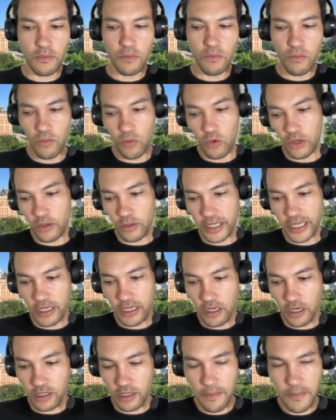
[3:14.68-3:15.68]
well, he
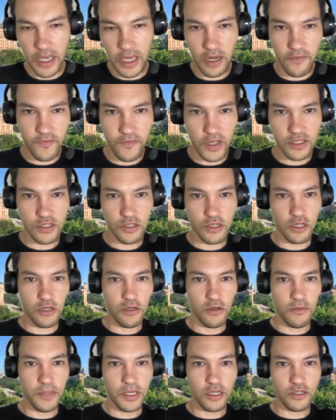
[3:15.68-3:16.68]
called a
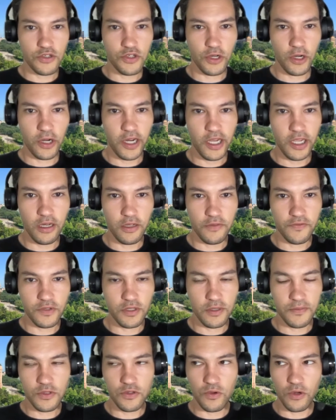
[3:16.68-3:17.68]
manifesto, but a screed of
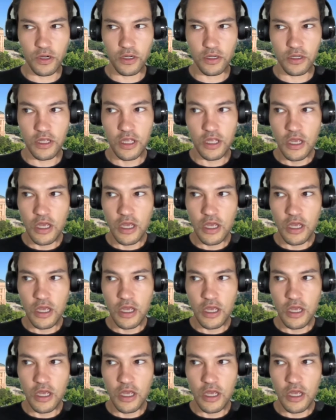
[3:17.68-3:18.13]
some sort